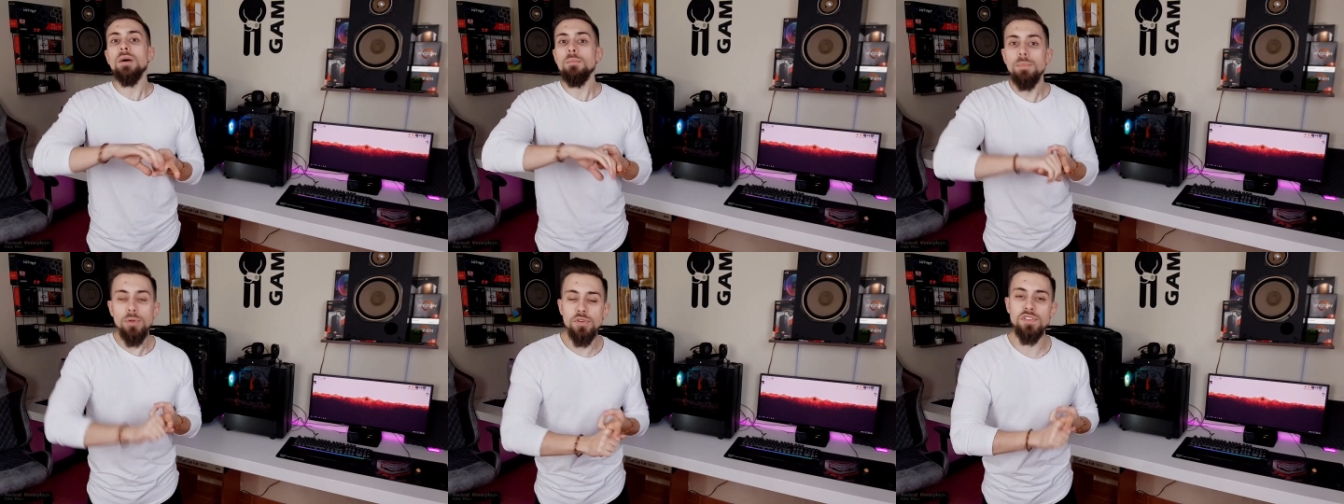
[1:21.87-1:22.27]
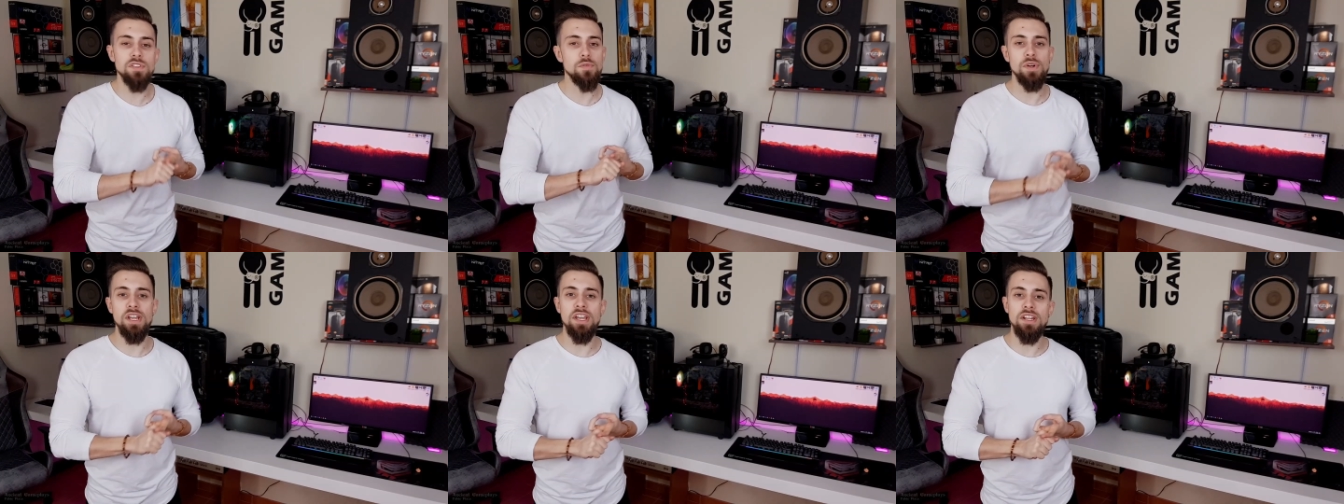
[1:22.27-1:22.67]
blue
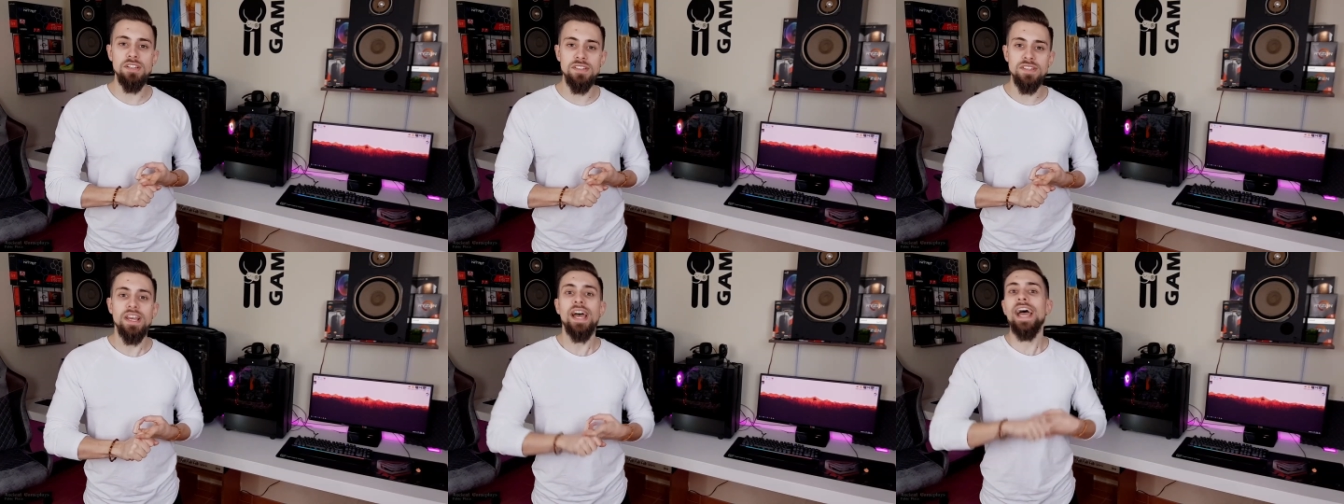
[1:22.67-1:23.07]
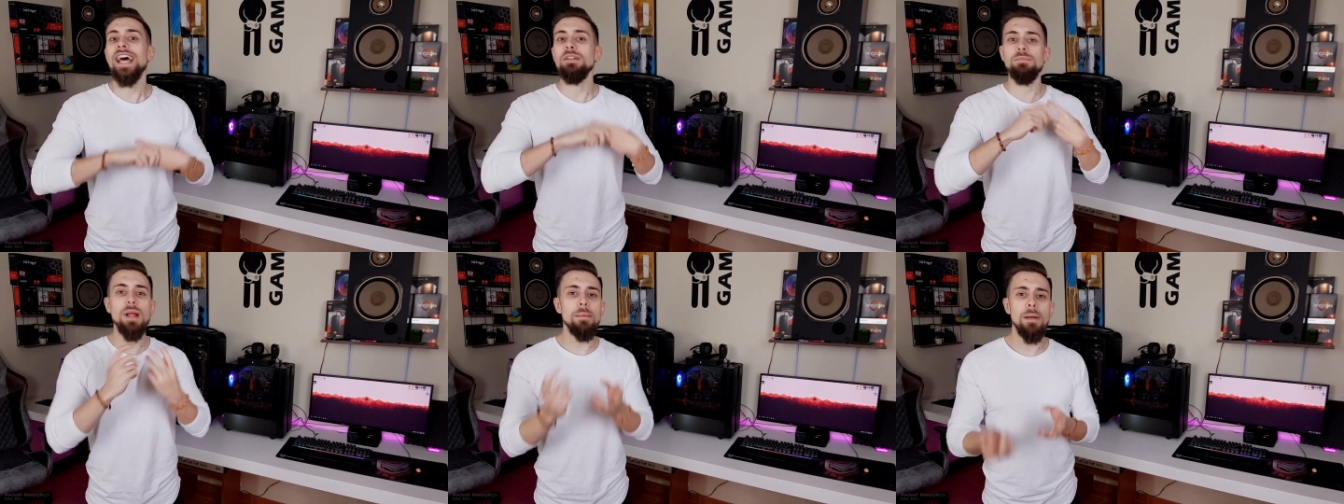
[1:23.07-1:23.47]
screens,
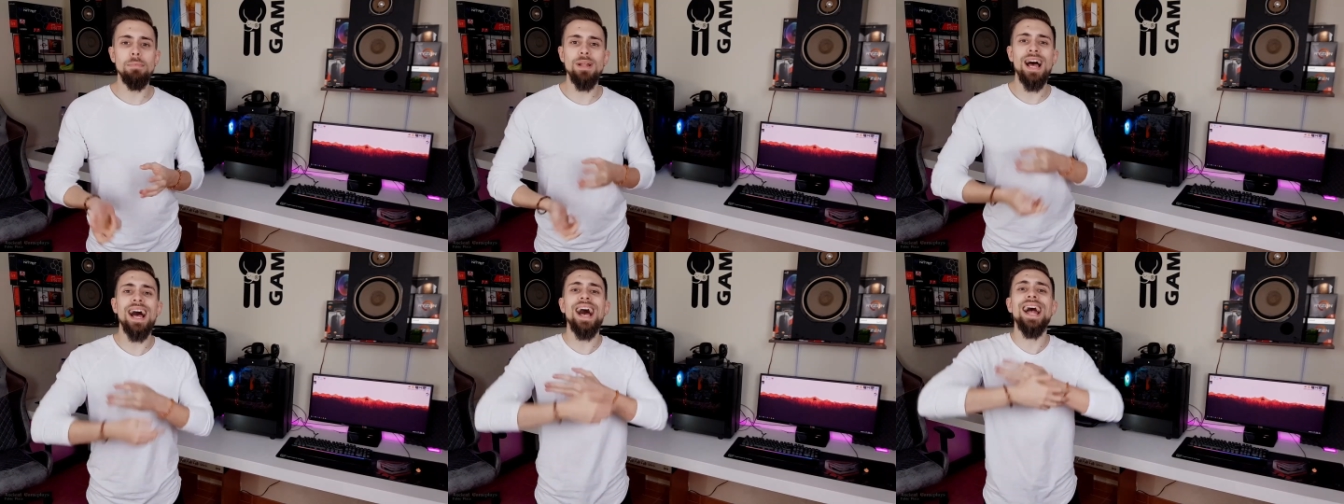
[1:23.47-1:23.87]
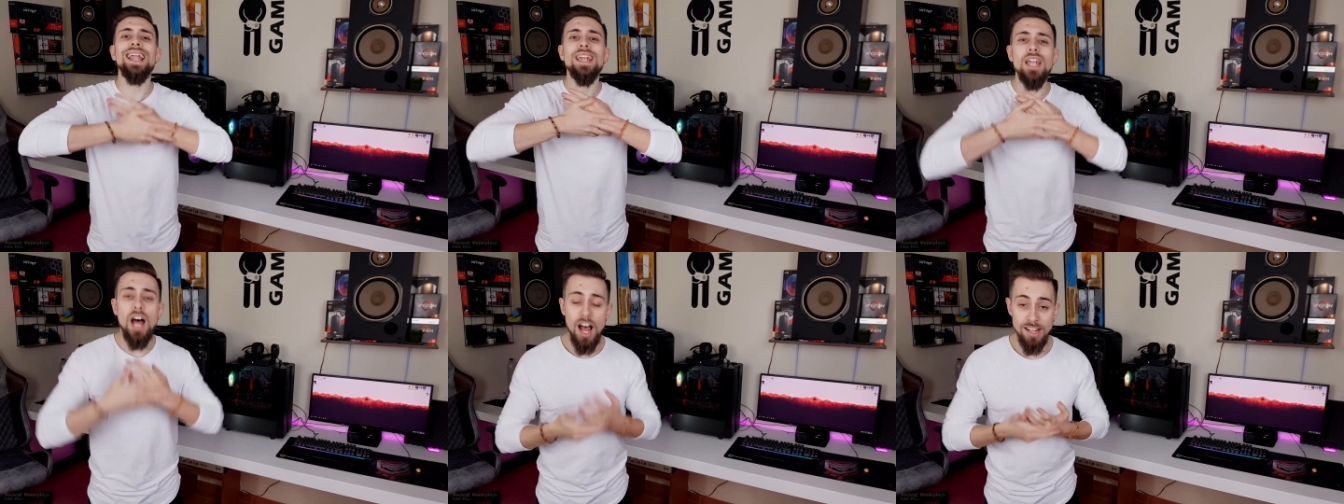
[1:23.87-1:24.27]
and blah blah blah, a
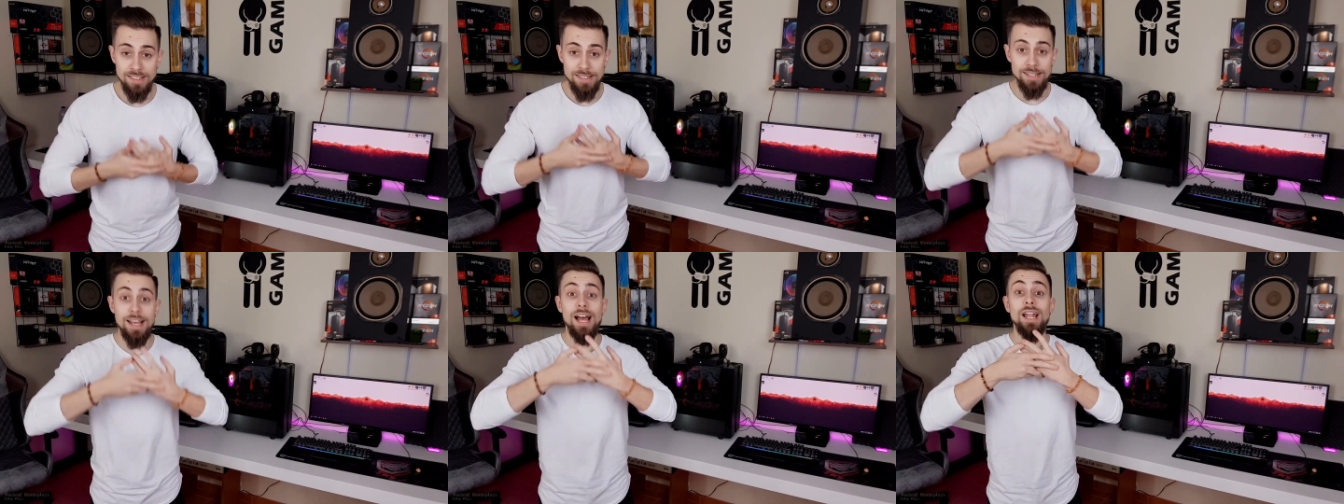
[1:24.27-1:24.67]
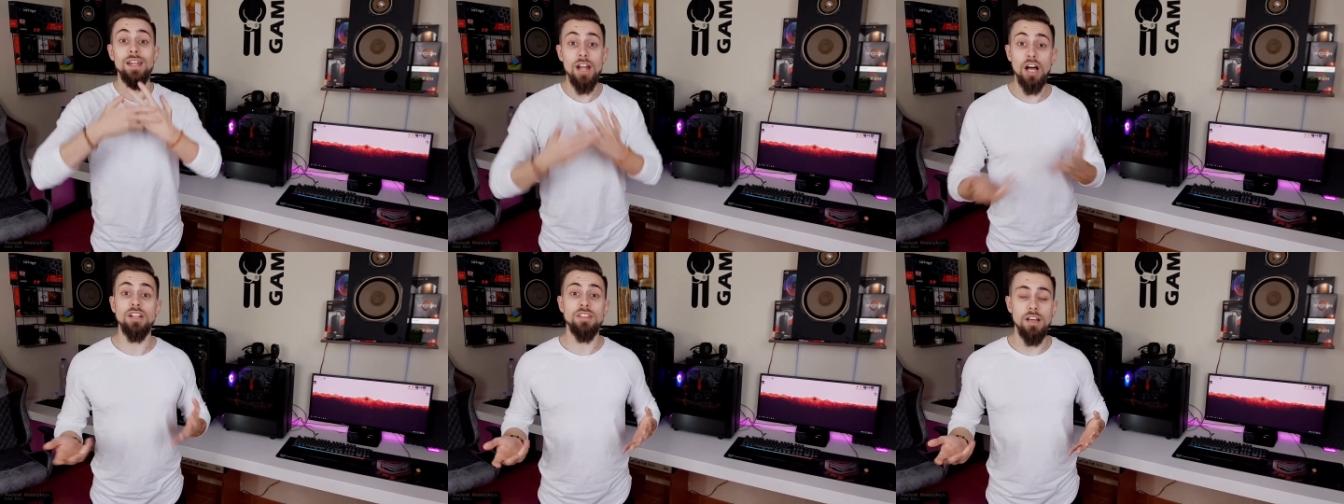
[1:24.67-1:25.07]
lot, a
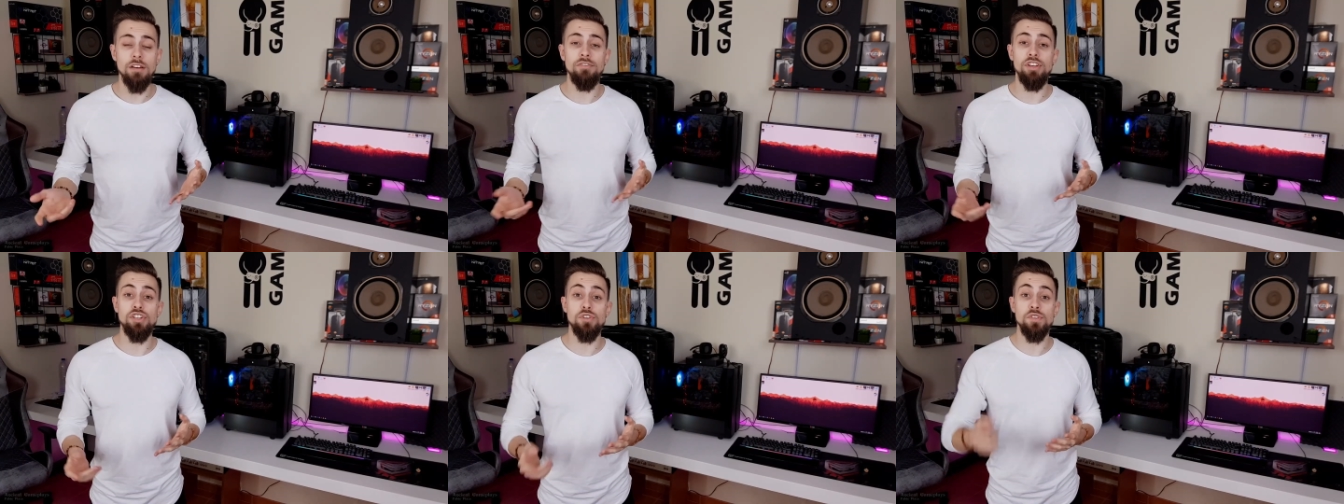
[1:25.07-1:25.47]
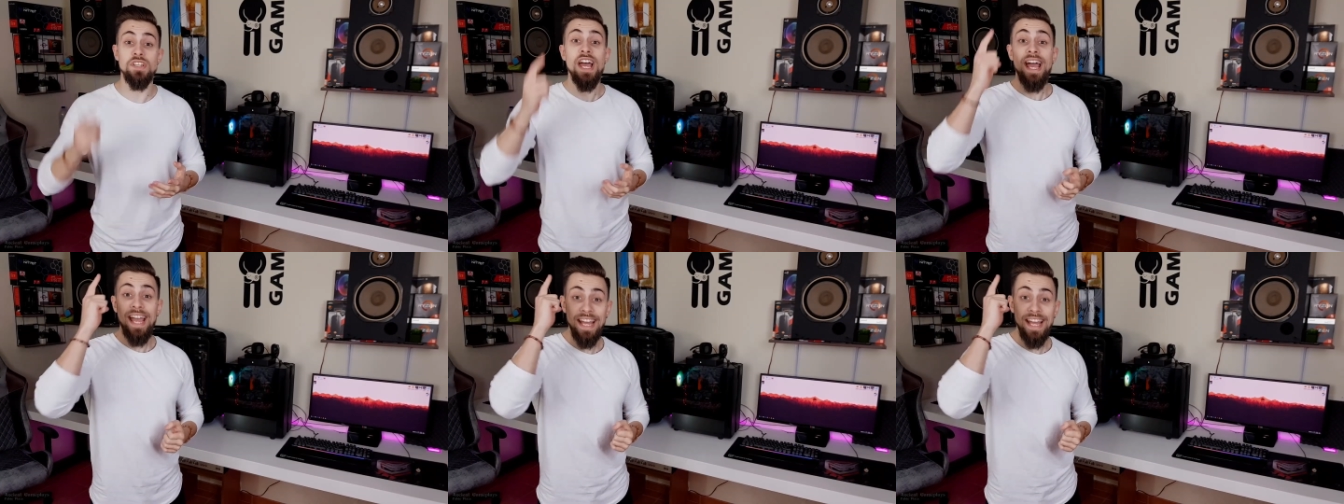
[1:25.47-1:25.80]
lot of issues,